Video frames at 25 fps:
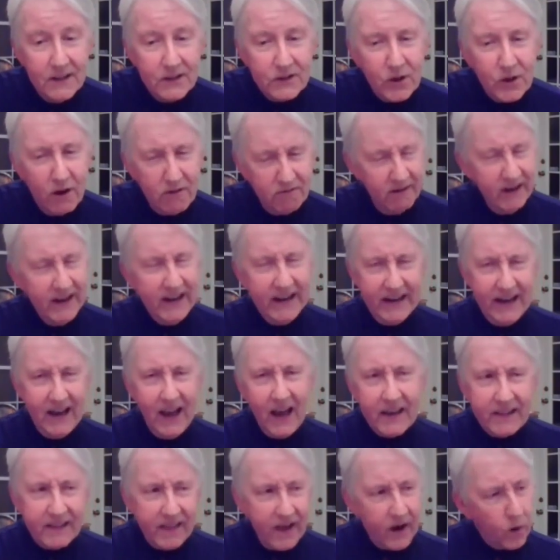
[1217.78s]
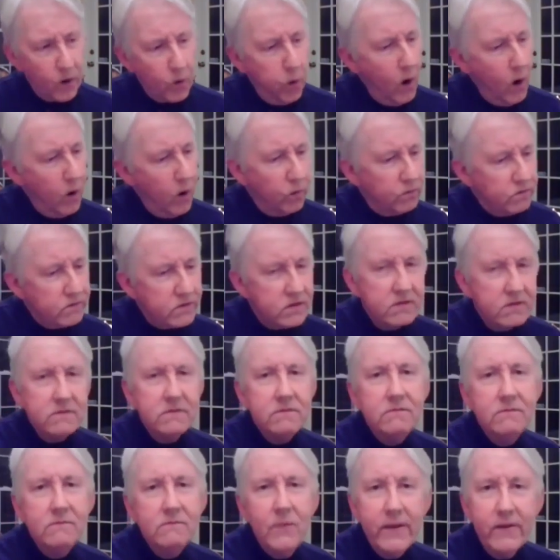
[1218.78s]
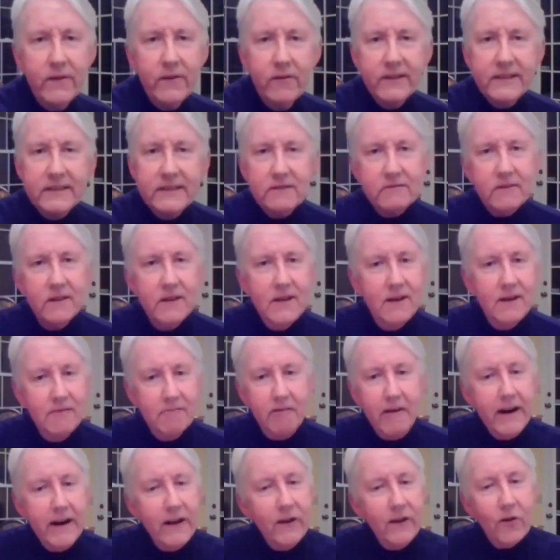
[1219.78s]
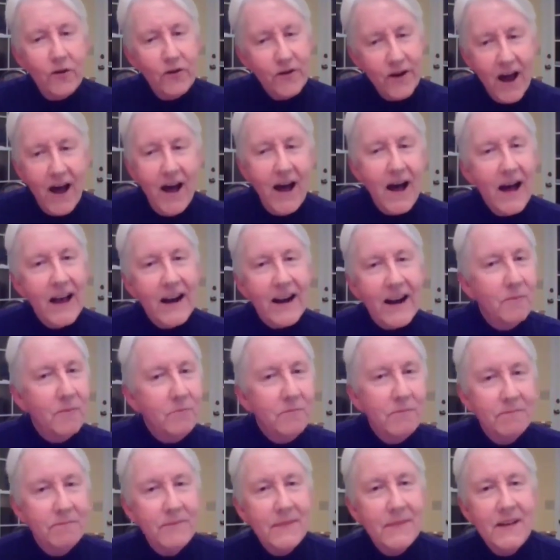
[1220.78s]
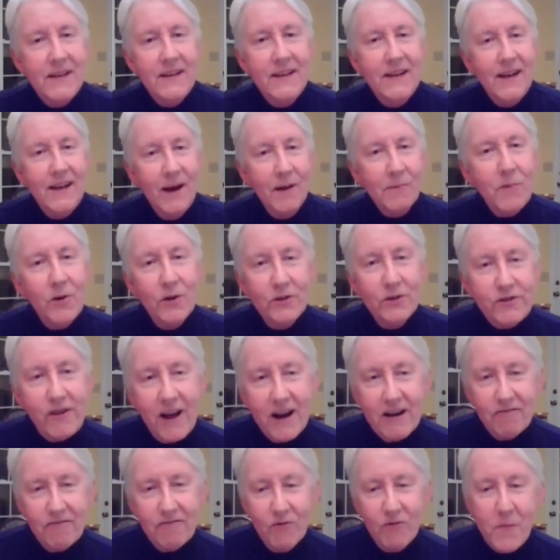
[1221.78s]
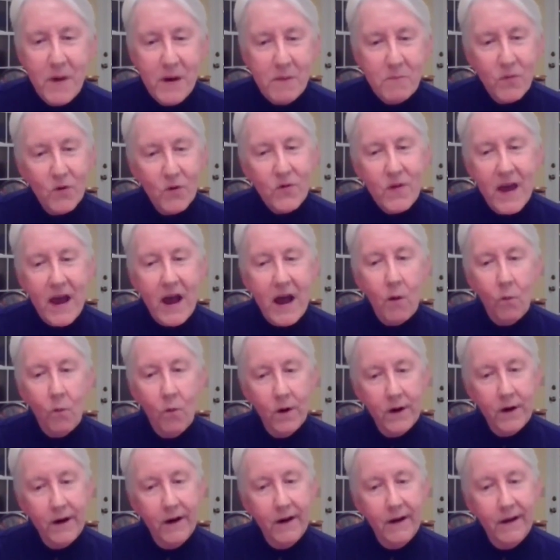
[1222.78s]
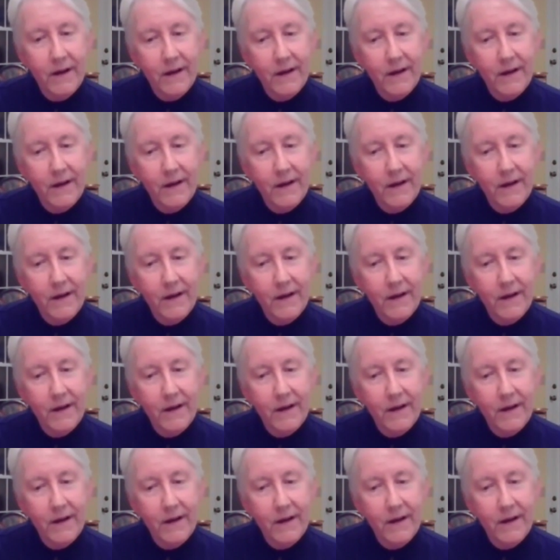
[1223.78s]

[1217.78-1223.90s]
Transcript: So I really like that quote, whether it's real or not. I'm going to try to remember that one.